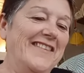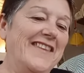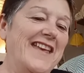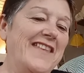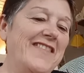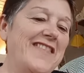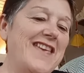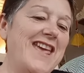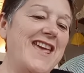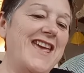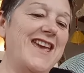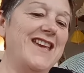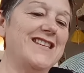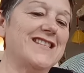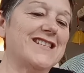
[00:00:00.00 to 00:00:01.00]
and then
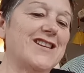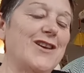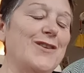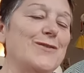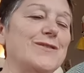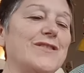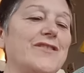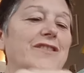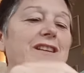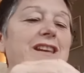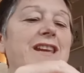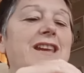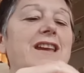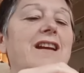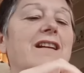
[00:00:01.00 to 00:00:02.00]
this goes
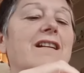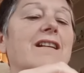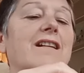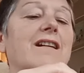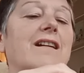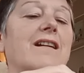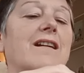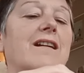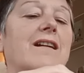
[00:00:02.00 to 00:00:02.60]
on here.